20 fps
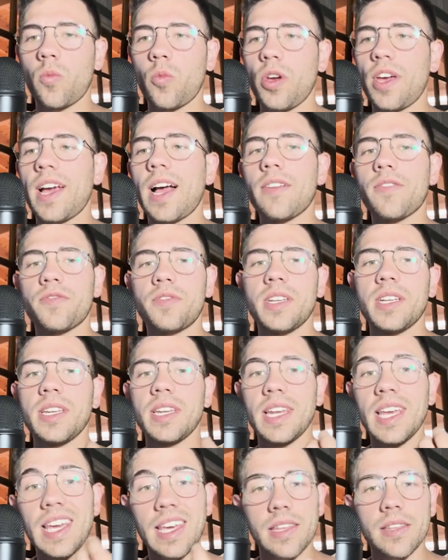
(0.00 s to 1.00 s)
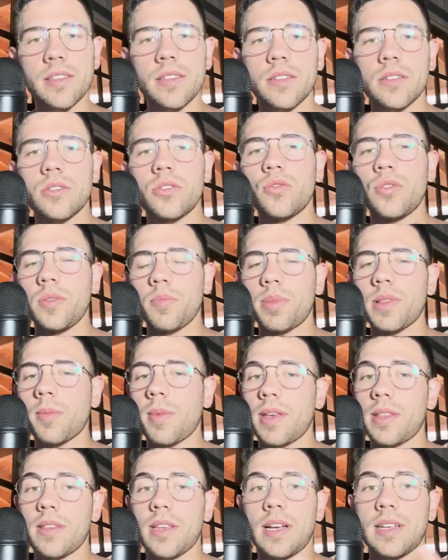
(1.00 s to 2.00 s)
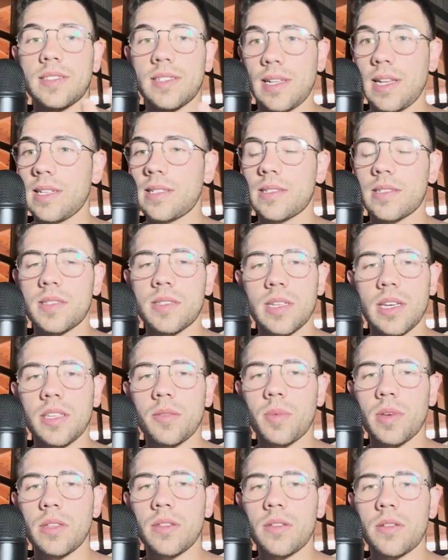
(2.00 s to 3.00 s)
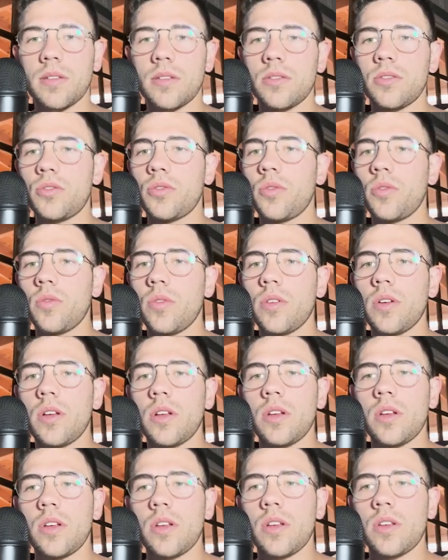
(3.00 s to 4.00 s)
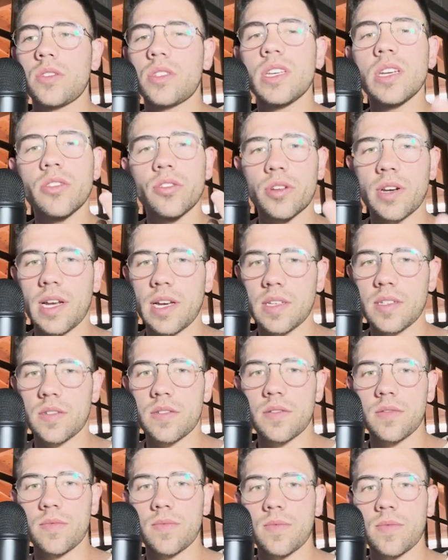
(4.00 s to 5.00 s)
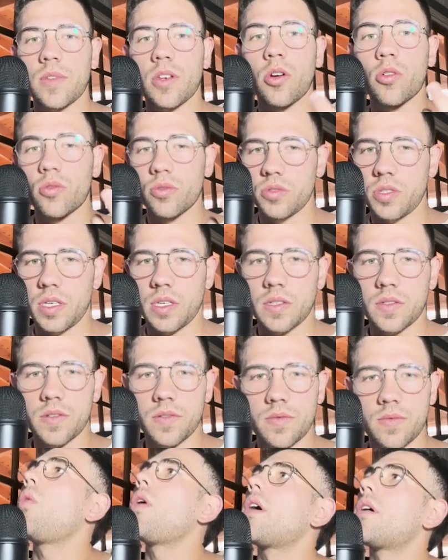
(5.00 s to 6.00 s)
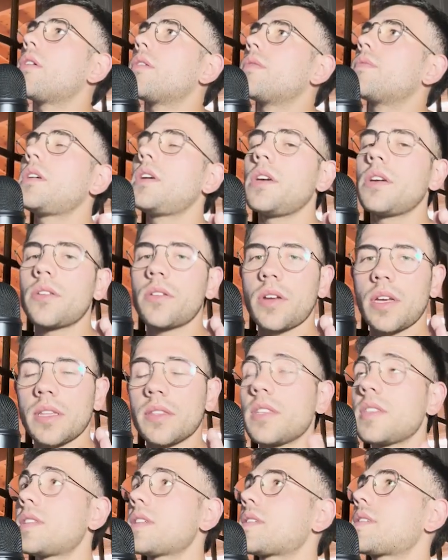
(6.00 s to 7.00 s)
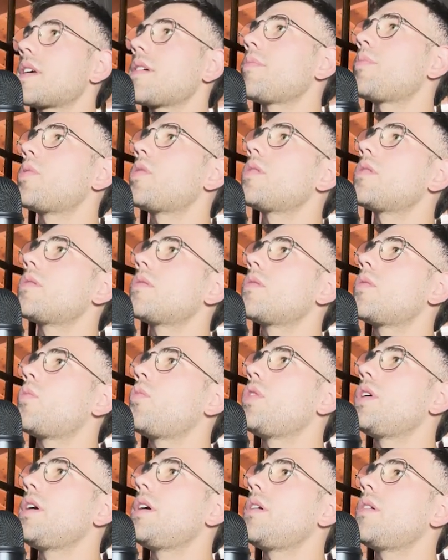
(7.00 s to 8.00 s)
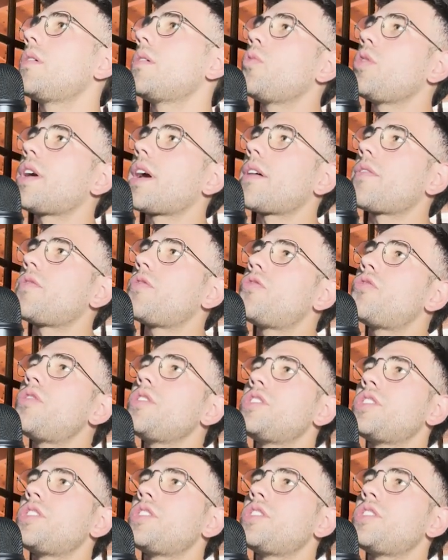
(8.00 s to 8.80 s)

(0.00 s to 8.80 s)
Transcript: have the need to implement a select statement to synchronize Goroutines. Well, here in this example, we have three